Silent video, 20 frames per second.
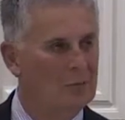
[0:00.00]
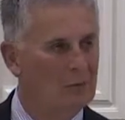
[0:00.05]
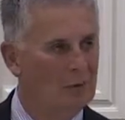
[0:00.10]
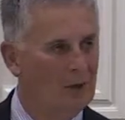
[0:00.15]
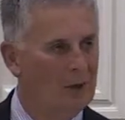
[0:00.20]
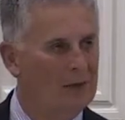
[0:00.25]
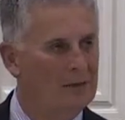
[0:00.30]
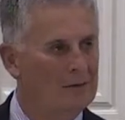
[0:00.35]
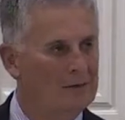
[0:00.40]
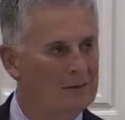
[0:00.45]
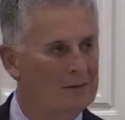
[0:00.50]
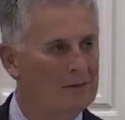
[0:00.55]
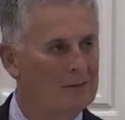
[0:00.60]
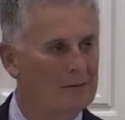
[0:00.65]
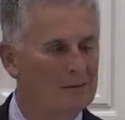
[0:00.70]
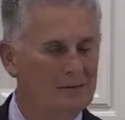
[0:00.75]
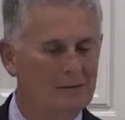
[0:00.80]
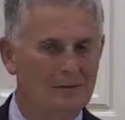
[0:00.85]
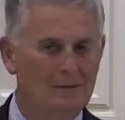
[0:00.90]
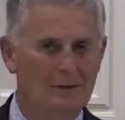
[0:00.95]
price
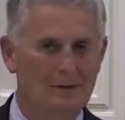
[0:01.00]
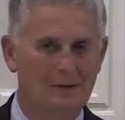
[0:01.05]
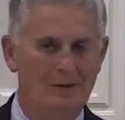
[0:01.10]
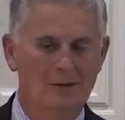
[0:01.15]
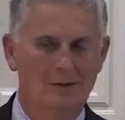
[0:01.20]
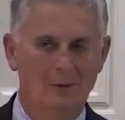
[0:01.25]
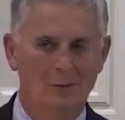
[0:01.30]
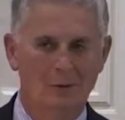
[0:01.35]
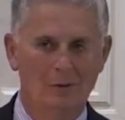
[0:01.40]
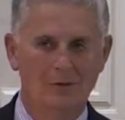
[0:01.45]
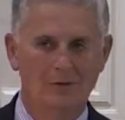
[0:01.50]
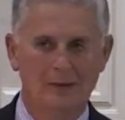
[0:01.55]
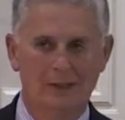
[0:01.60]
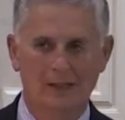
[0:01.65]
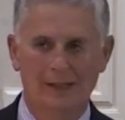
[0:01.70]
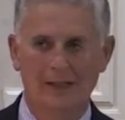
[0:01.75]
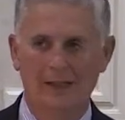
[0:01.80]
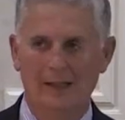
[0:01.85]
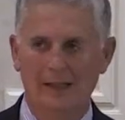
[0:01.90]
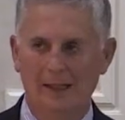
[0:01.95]
with the number of
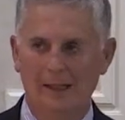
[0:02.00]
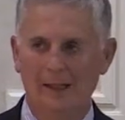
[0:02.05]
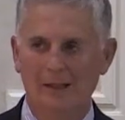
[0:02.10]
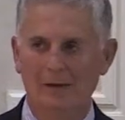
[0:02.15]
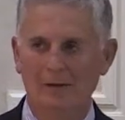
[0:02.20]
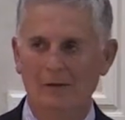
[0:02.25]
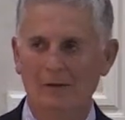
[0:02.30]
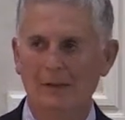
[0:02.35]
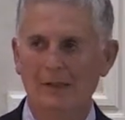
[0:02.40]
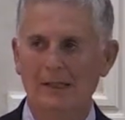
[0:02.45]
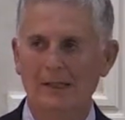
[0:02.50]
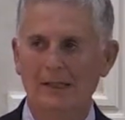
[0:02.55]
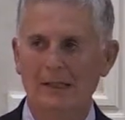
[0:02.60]
KIAs.